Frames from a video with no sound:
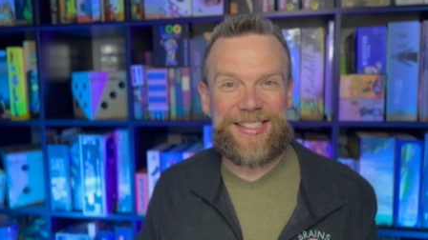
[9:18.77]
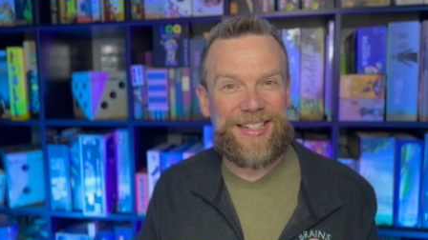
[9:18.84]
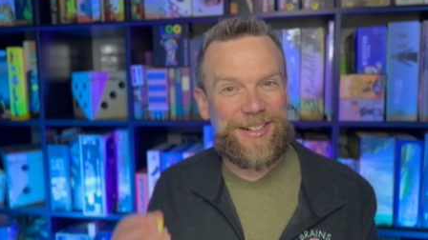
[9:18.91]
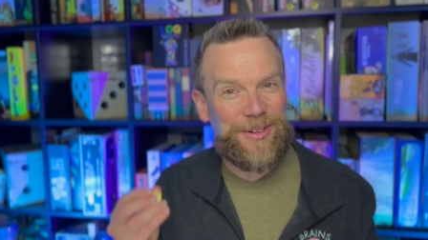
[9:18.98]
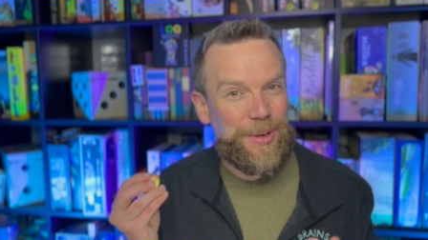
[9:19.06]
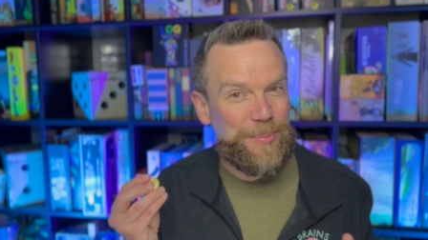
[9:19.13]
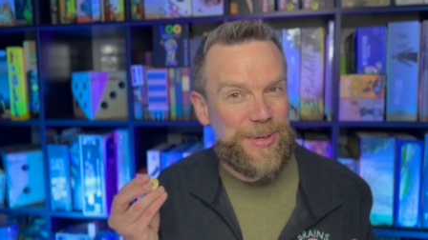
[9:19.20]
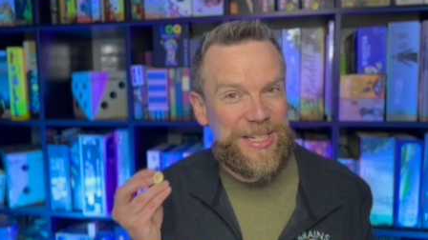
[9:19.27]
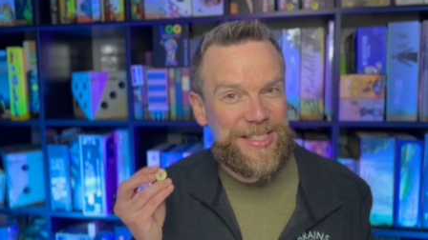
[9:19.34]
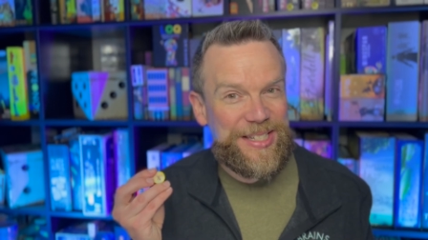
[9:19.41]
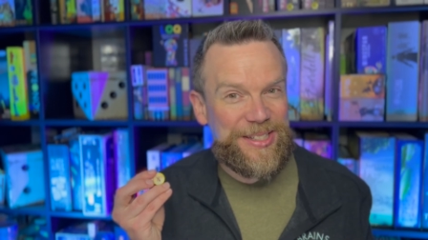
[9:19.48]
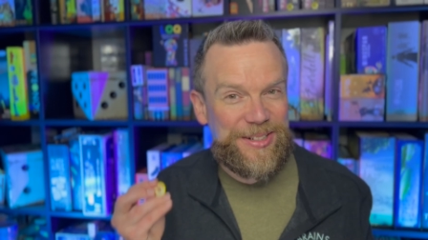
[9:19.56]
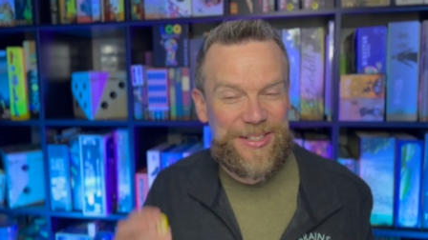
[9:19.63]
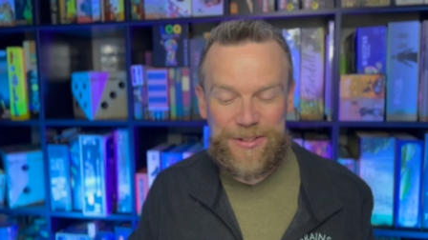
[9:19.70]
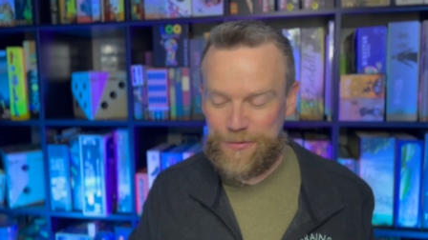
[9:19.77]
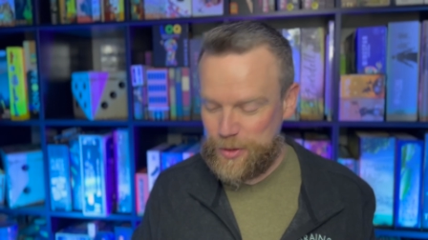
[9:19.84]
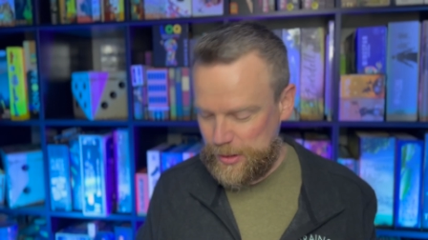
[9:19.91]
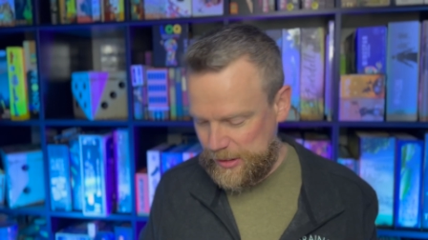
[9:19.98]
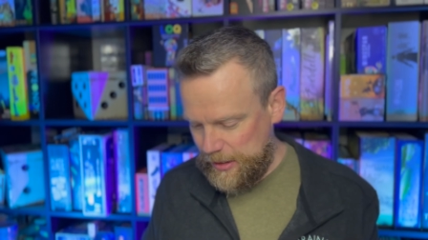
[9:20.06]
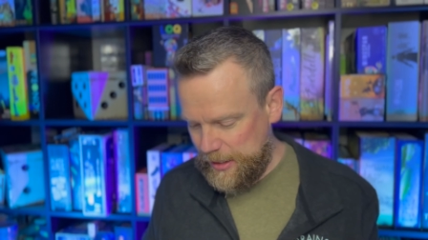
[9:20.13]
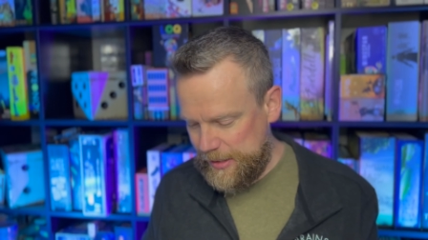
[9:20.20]
the pieces are different
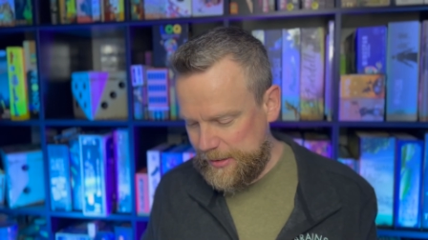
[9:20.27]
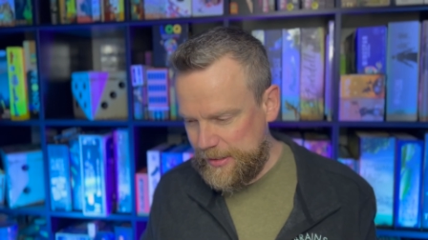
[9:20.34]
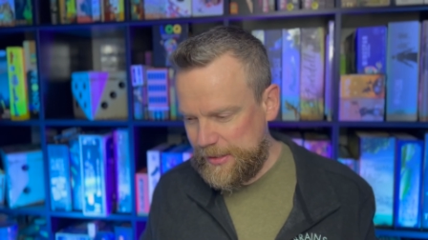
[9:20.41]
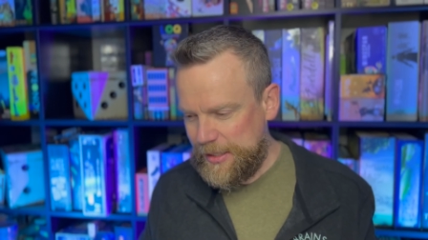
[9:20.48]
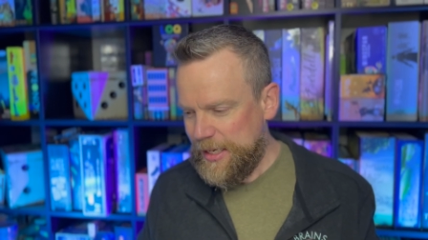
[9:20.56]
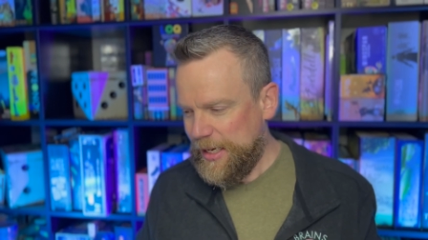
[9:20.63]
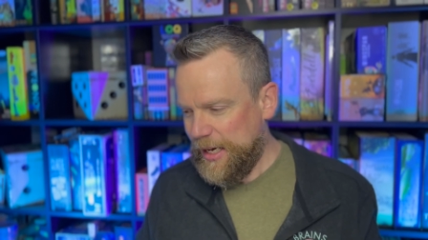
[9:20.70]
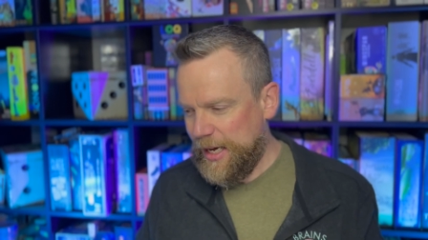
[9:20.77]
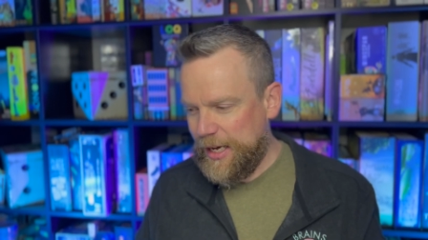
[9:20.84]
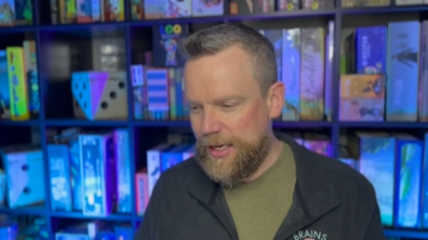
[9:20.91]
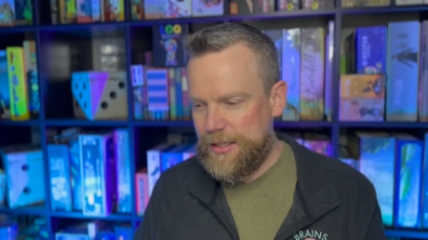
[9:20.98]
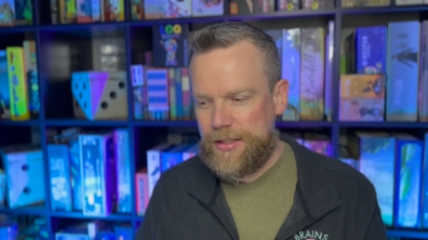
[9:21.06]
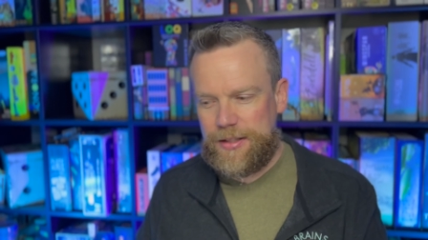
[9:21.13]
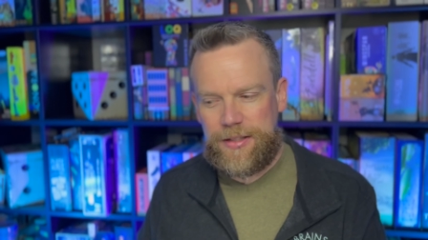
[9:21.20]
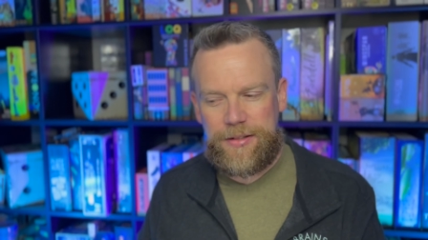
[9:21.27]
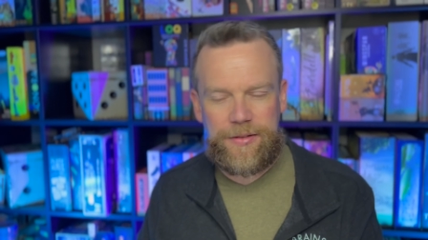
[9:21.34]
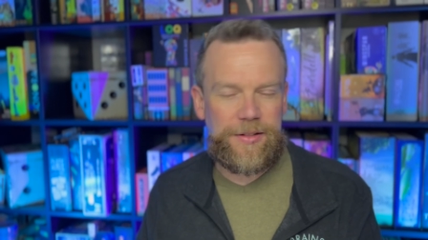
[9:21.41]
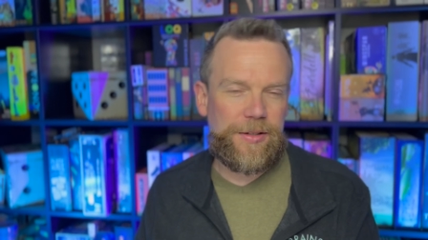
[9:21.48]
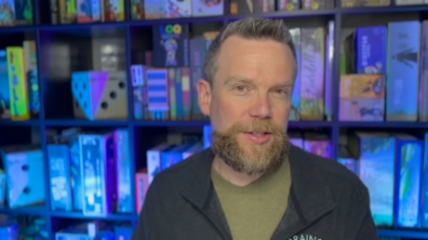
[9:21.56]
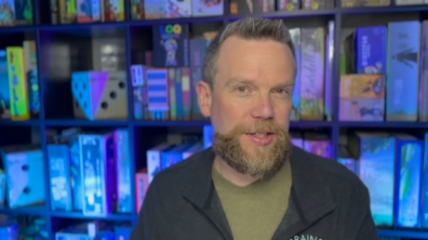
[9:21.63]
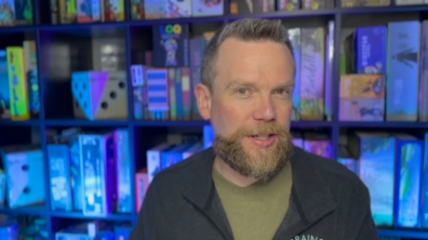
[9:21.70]
sizes and
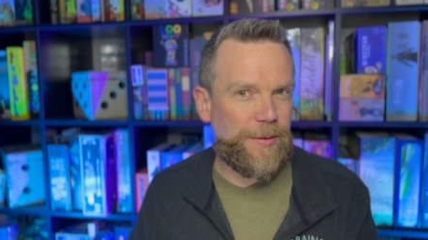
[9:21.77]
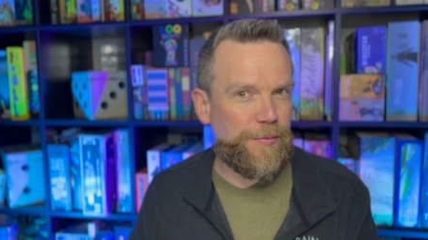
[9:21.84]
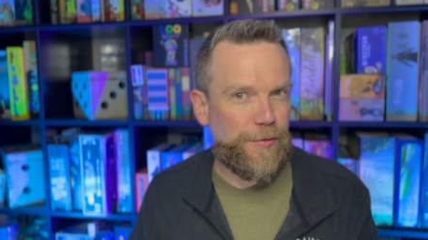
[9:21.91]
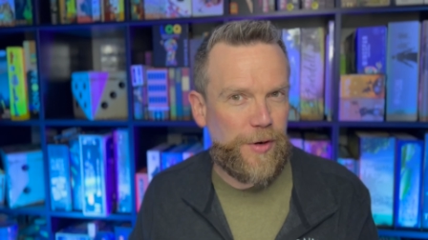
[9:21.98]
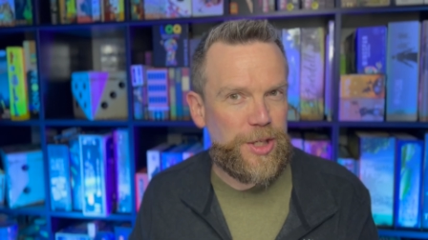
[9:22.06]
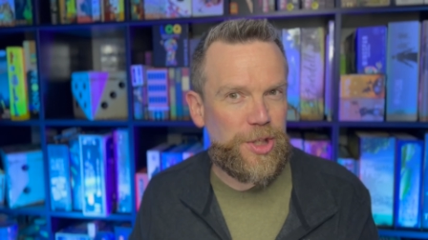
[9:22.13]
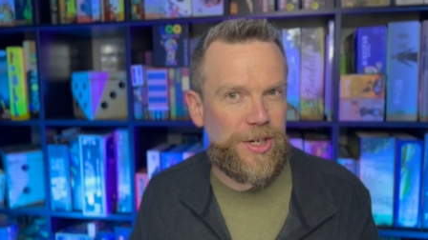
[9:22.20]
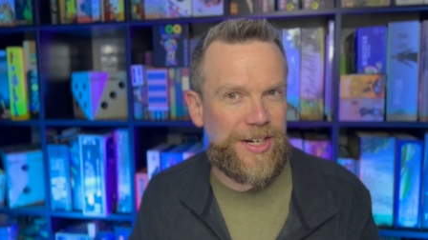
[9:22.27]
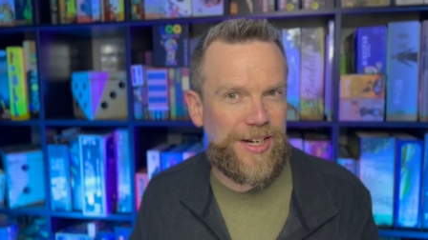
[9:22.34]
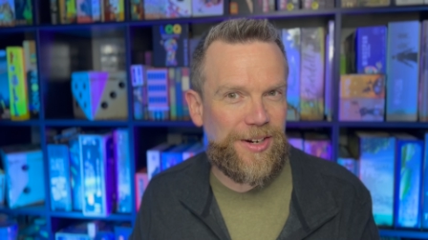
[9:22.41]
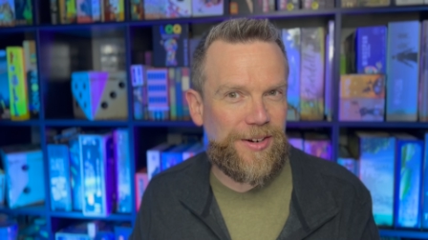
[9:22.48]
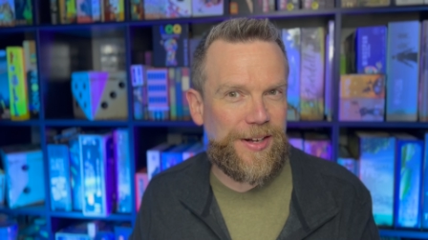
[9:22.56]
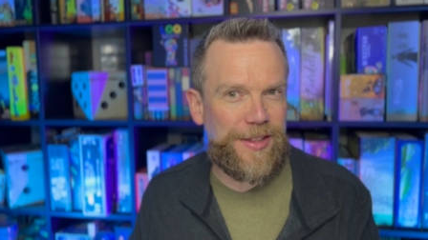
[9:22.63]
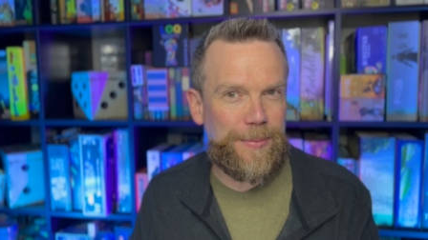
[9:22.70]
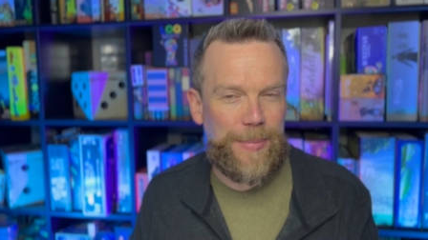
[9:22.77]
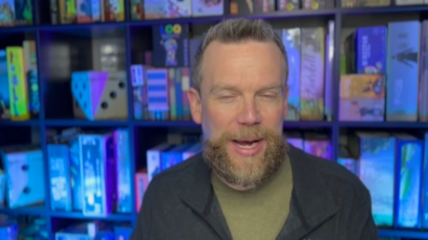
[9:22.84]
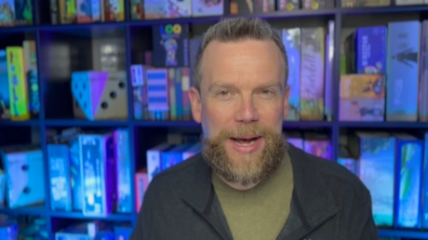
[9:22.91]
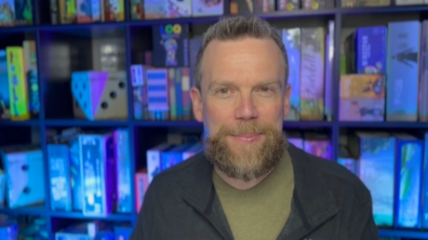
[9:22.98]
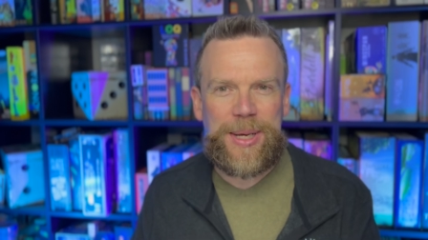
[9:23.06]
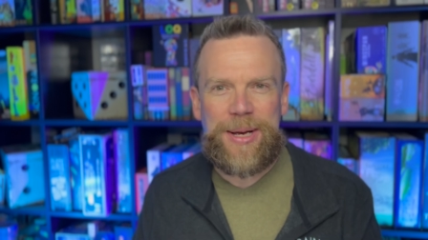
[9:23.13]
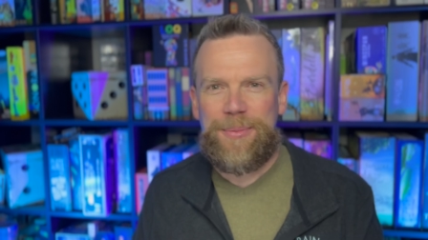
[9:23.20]
there's some friction here on the
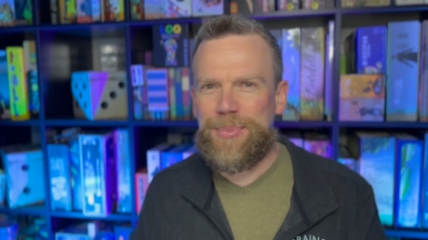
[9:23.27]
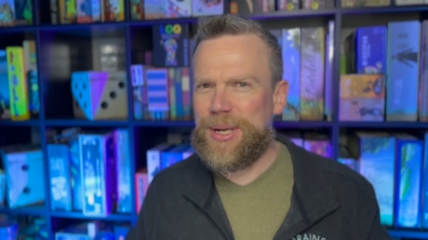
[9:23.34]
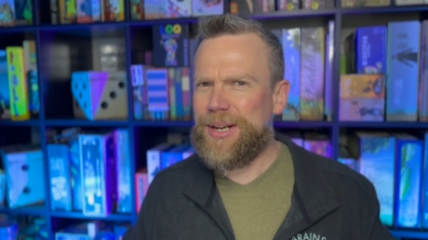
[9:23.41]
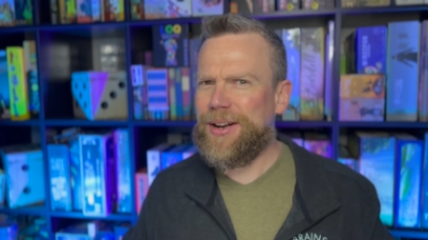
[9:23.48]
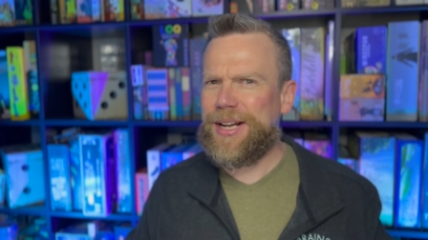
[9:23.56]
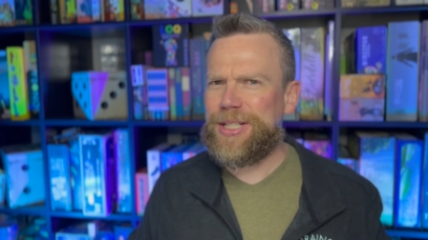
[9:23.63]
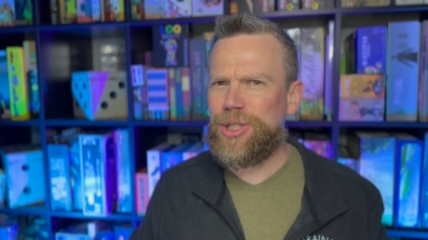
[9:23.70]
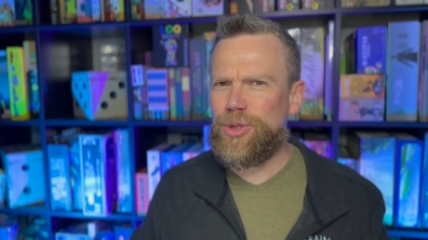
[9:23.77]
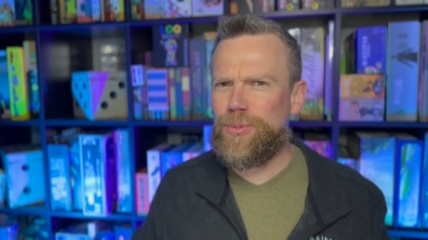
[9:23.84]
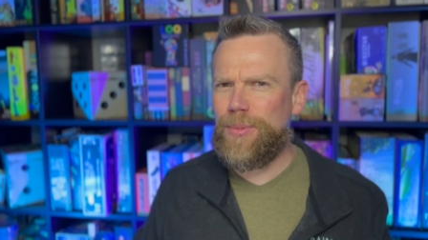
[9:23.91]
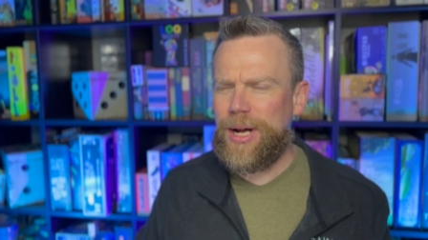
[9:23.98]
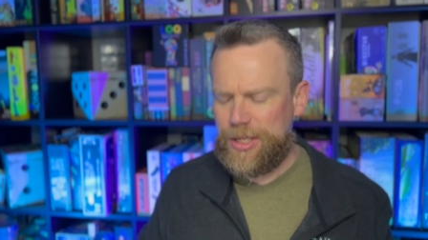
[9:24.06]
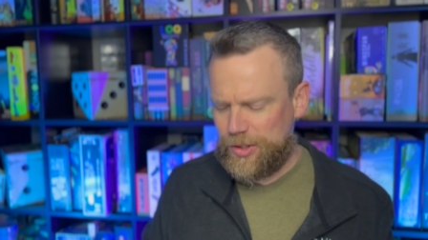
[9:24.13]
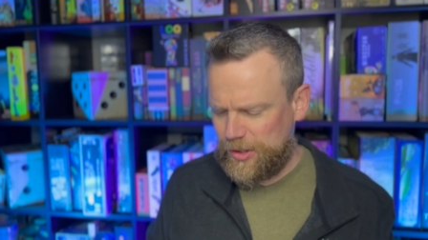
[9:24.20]
map, but not too much.